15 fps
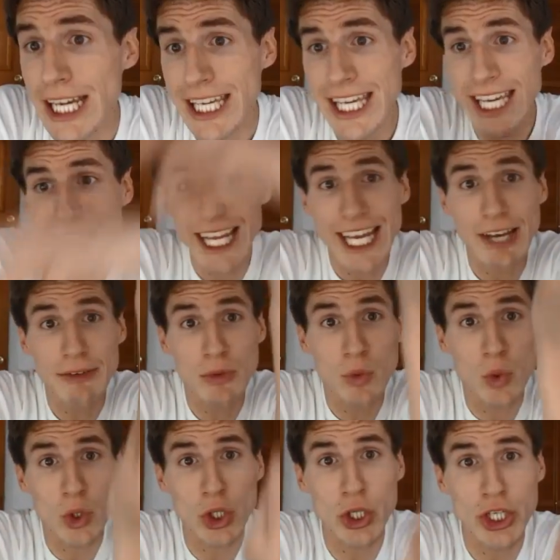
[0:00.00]
I can't have a
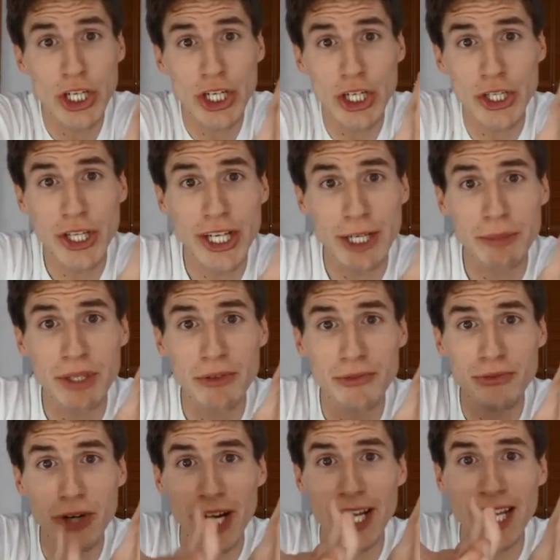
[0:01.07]
word here that I'm
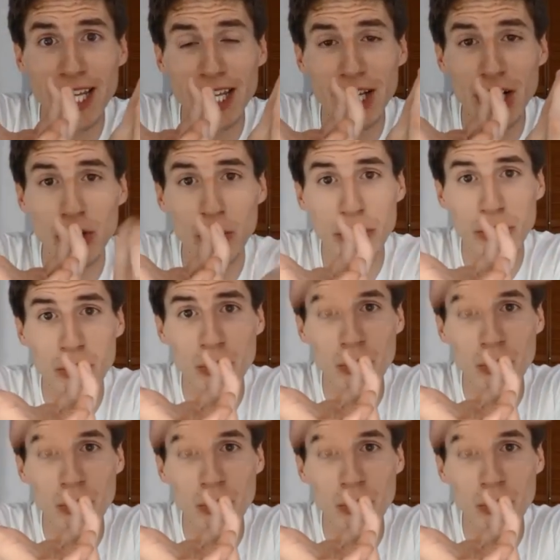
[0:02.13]
defining here with